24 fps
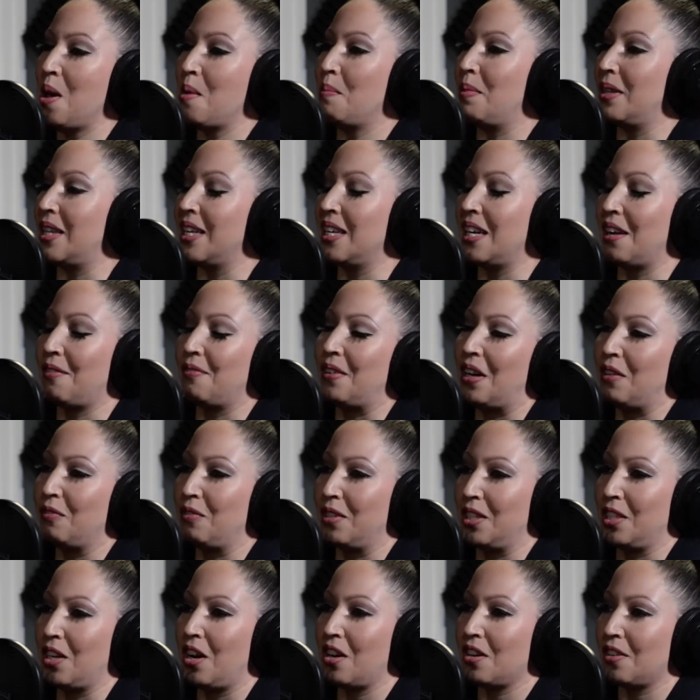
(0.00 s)
But then I found
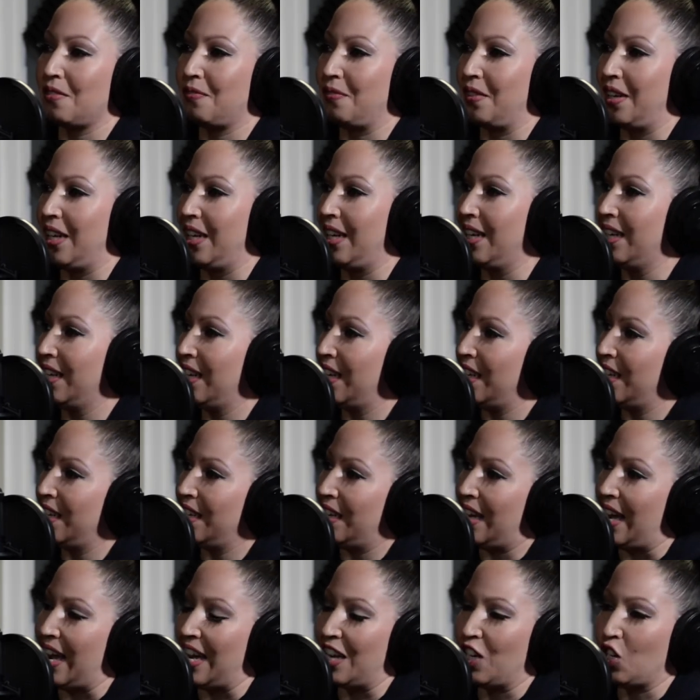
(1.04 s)
photography,
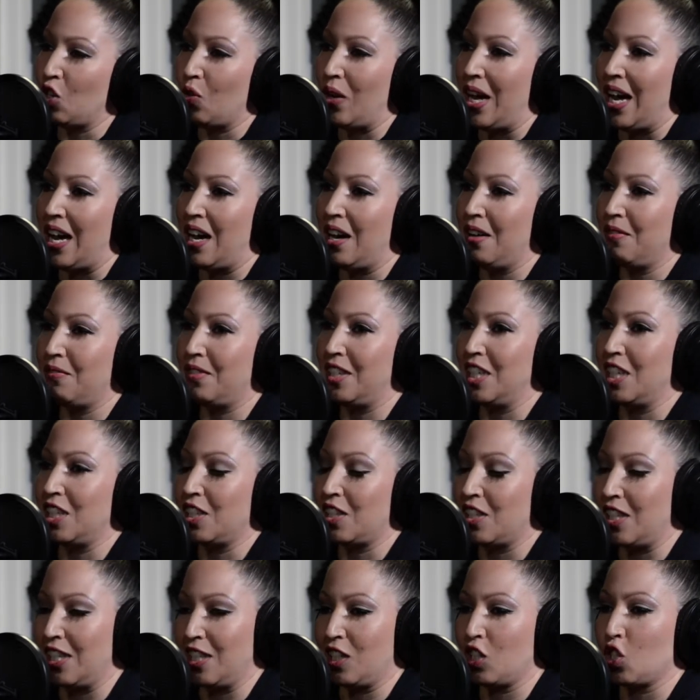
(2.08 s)
and you have
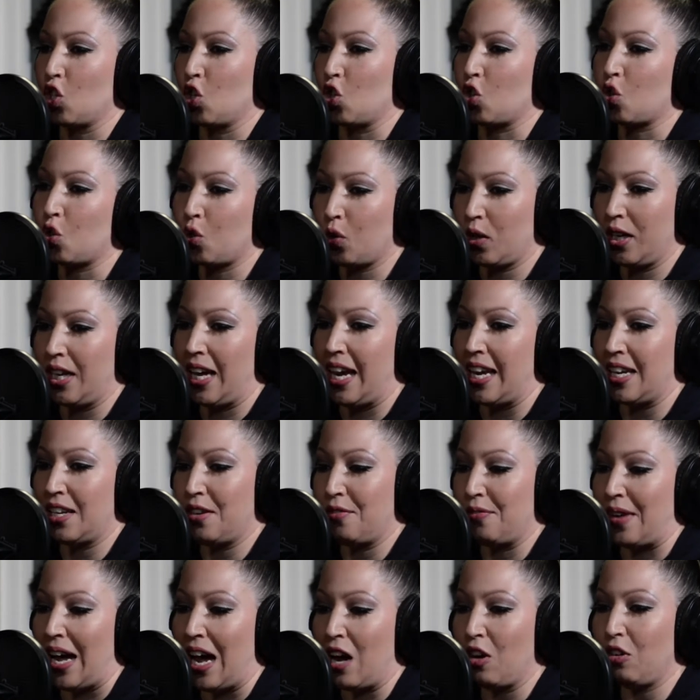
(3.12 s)
just this
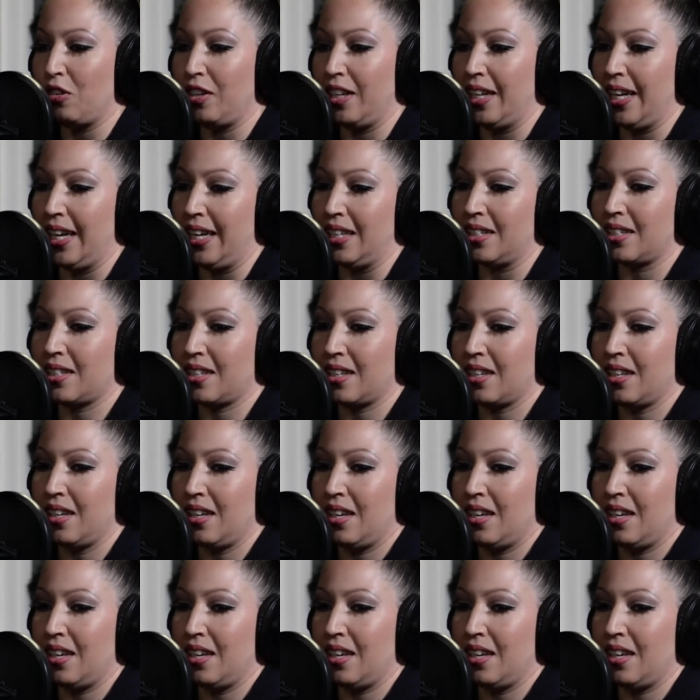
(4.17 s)
creative outlet